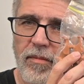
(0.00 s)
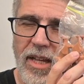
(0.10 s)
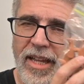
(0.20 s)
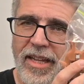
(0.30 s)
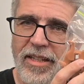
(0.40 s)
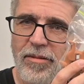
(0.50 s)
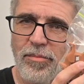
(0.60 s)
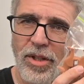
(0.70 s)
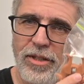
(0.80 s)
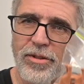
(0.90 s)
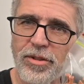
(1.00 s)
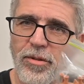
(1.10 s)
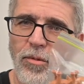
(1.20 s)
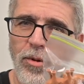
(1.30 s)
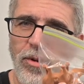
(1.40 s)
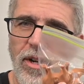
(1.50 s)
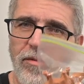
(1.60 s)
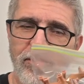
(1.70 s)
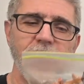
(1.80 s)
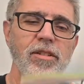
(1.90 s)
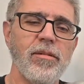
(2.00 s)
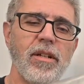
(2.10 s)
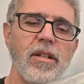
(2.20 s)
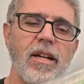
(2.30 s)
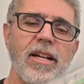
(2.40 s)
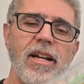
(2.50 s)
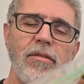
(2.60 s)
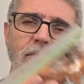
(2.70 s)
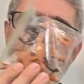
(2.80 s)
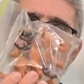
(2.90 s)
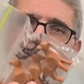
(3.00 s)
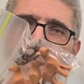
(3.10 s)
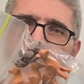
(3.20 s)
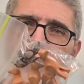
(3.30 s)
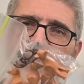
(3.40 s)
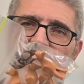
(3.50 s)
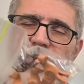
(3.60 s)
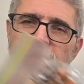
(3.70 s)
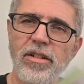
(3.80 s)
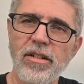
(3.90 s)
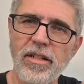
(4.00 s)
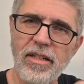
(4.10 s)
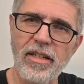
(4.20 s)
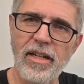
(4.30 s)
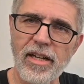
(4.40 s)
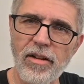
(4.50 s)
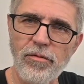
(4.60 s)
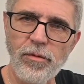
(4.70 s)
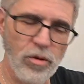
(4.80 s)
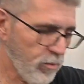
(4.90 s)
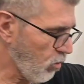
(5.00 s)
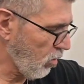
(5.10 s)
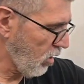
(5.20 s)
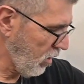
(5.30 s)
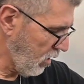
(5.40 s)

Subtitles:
8 plus Rudolph. So I got 5 reindeers in here, and then I got 4 more.